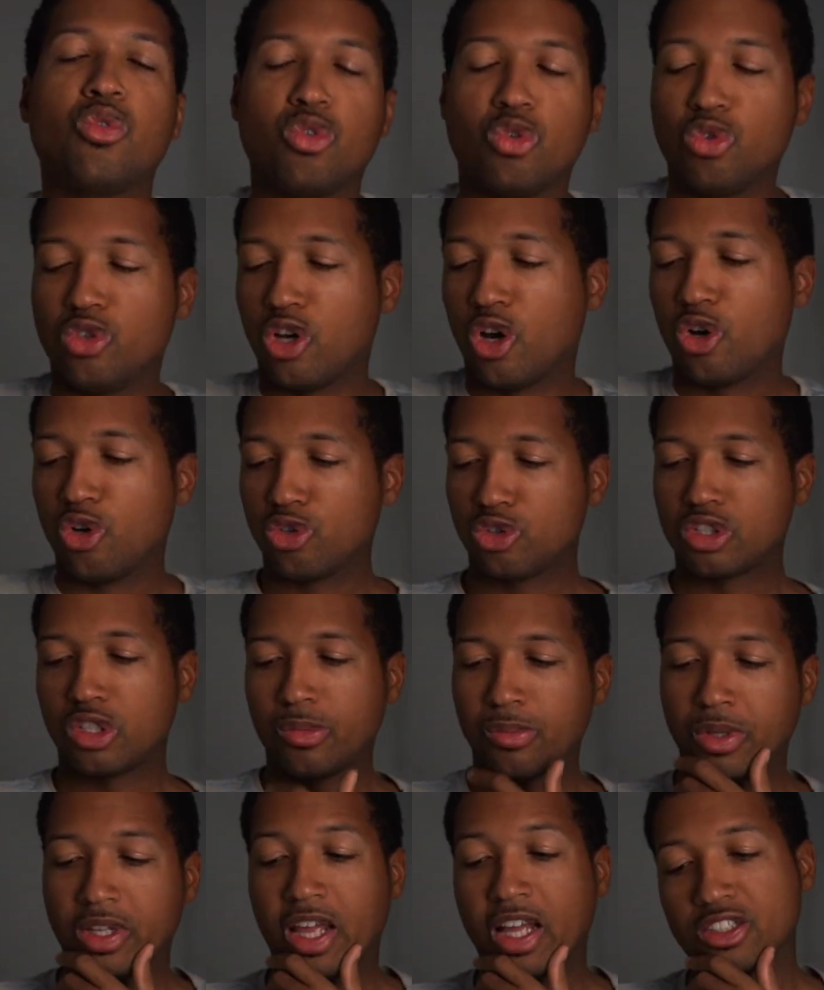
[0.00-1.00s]
Who knows?
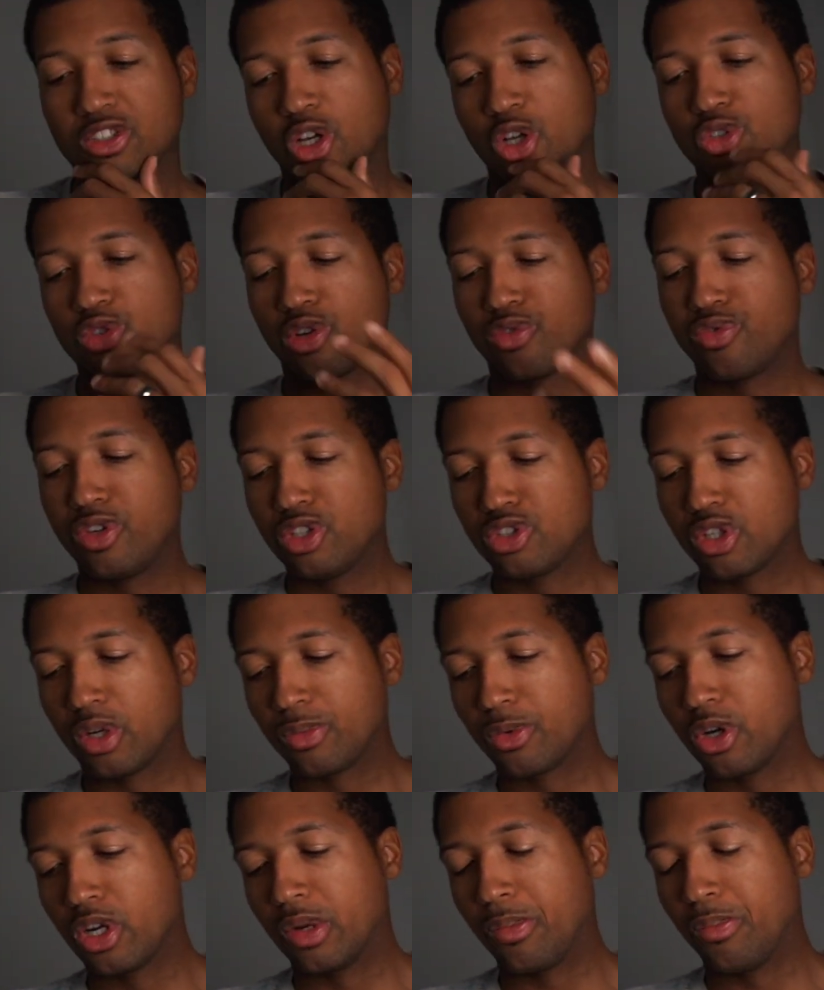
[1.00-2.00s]
But that's also a feature
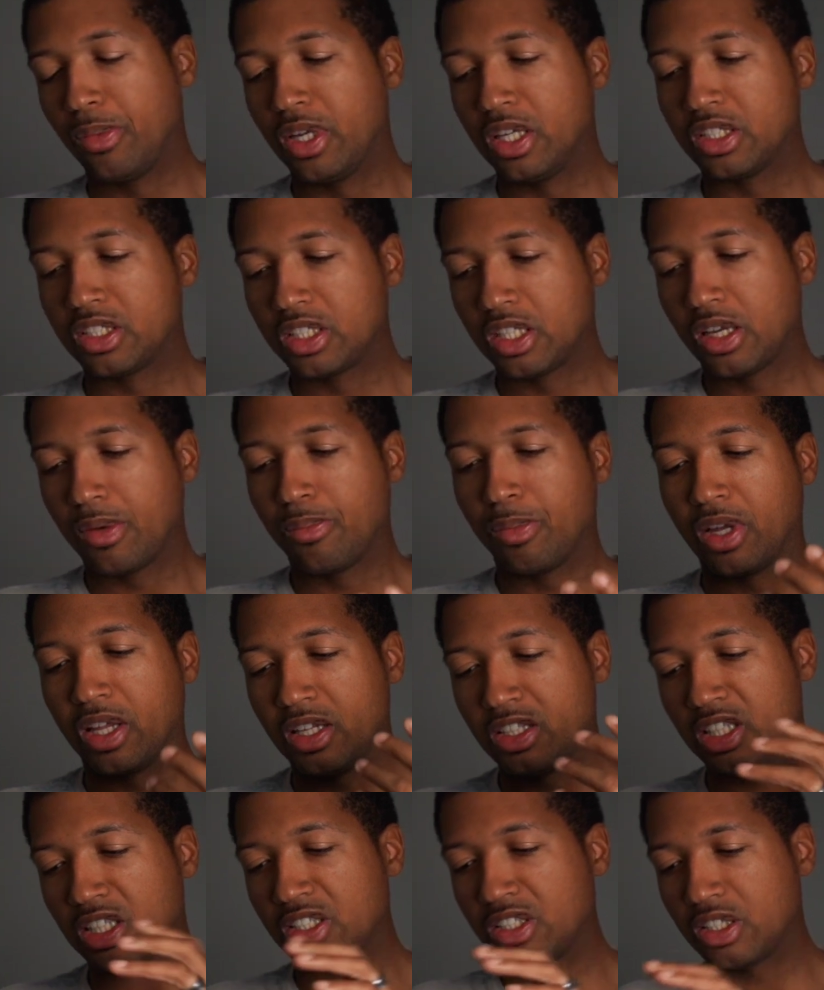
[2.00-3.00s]
I'm going to miss.
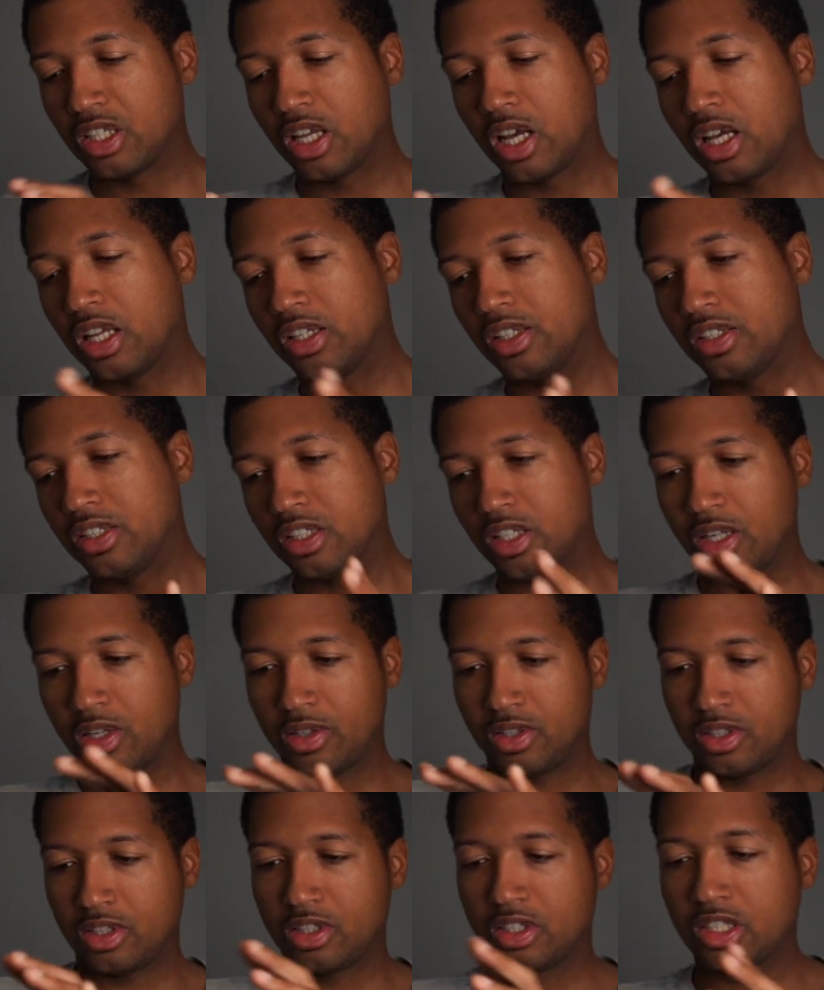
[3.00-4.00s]
But just
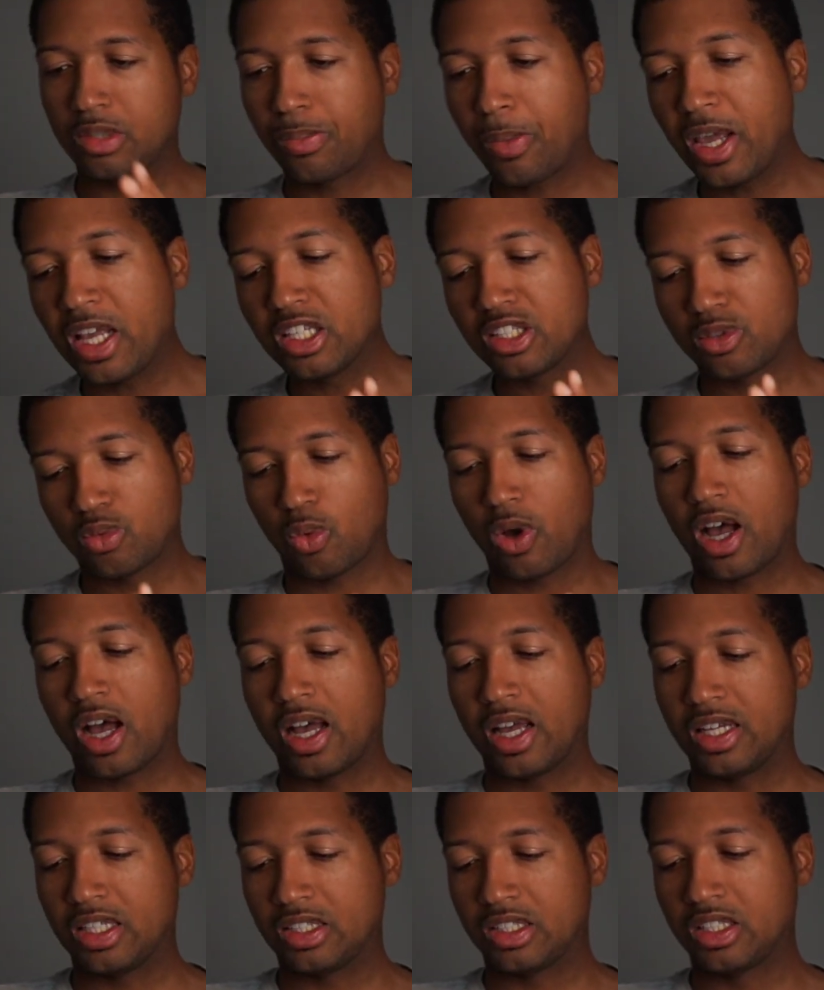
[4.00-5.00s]

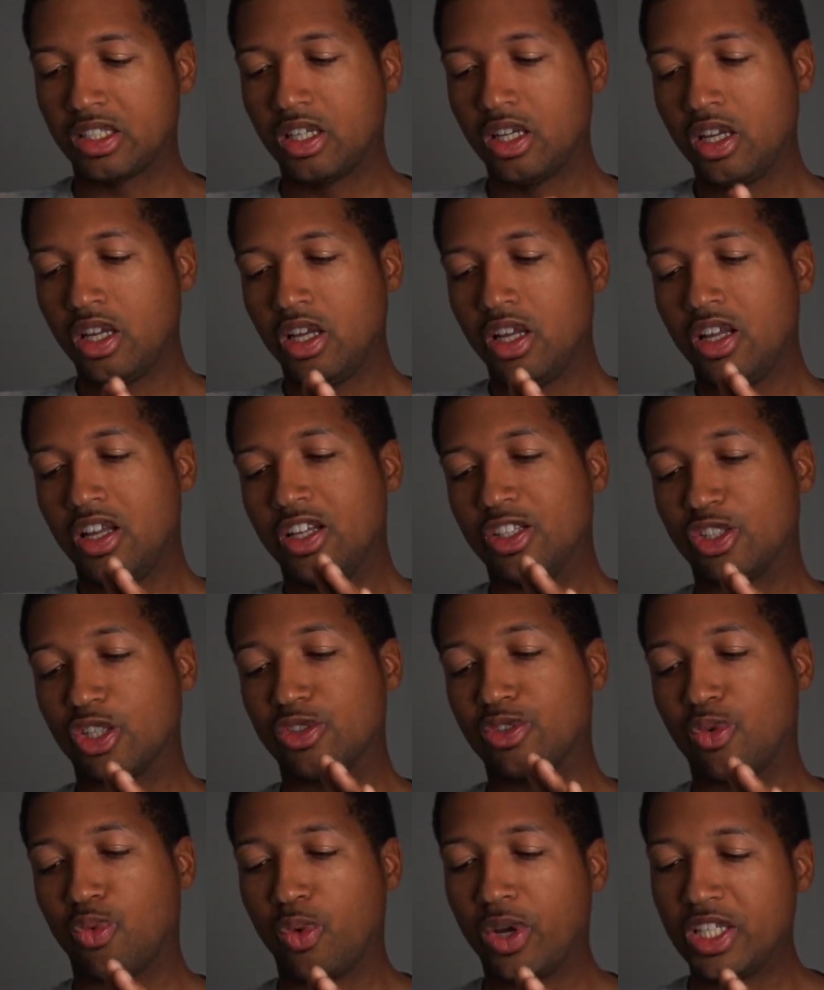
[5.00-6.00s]
space-wise, in
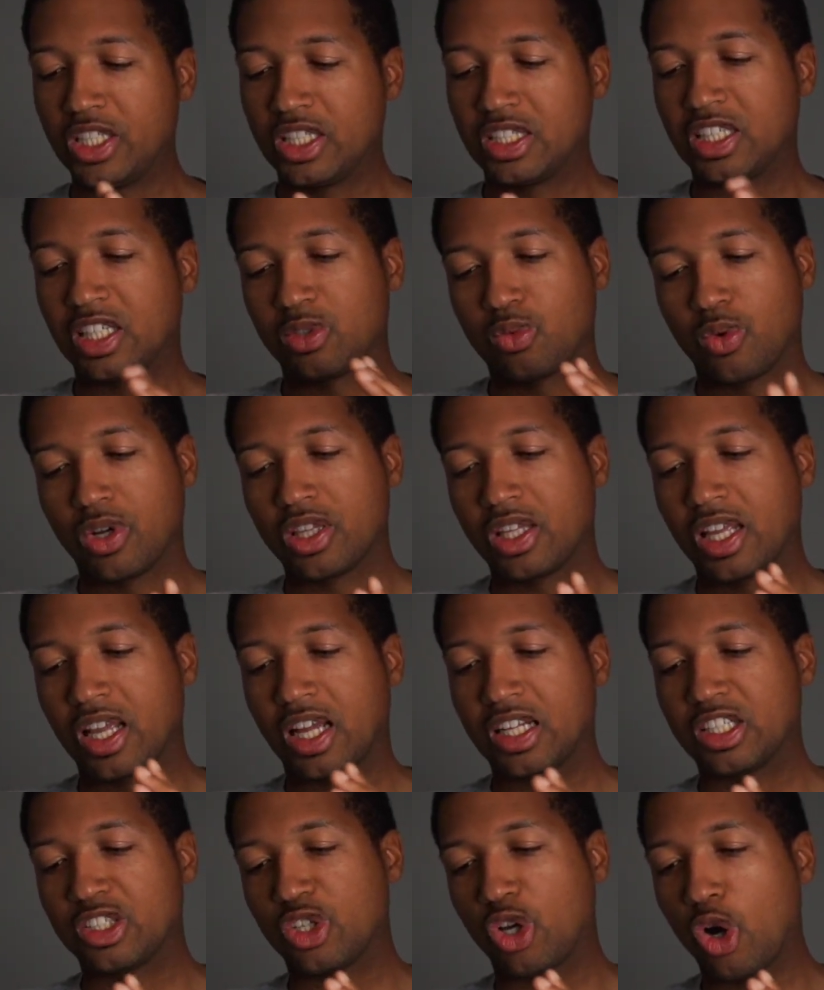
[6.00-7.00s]
terms of widgets, that's one
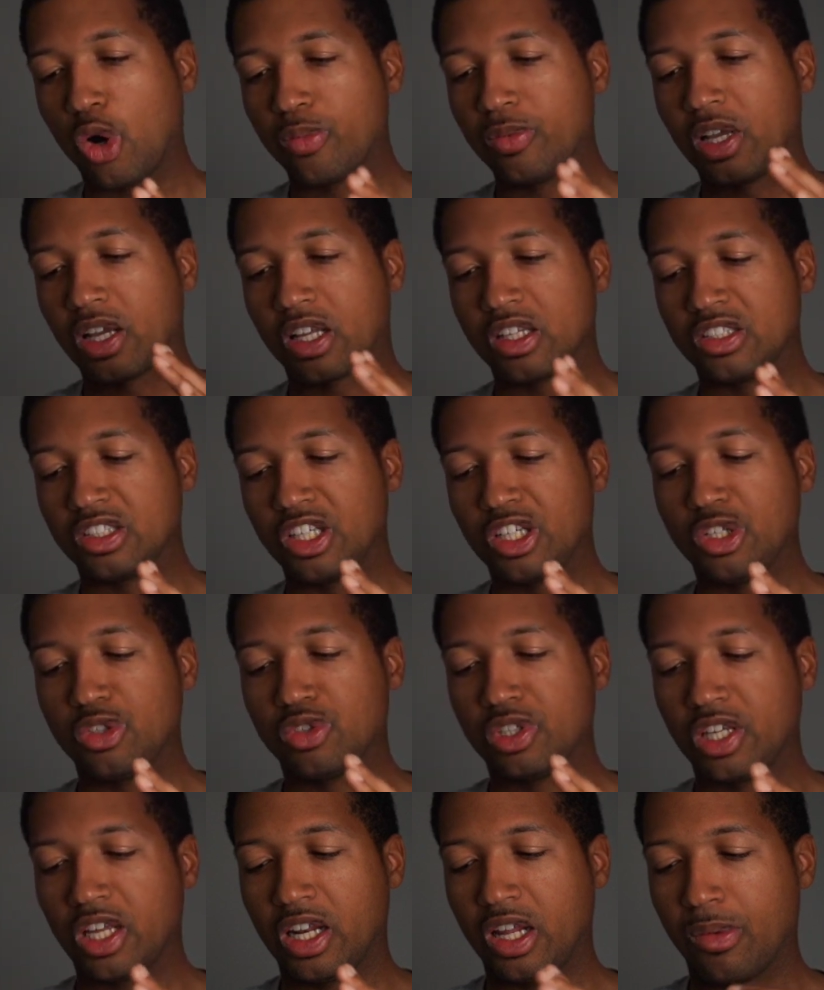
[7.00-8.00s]
thing I just hope that
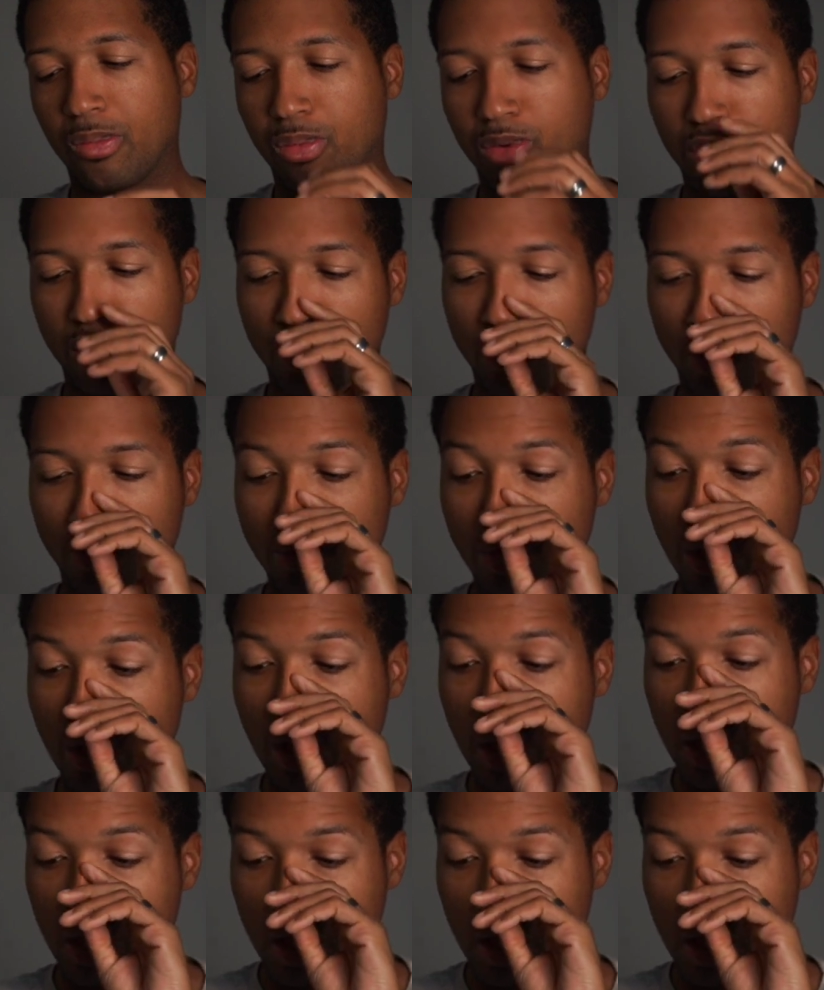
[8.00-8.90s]
continues to get improved.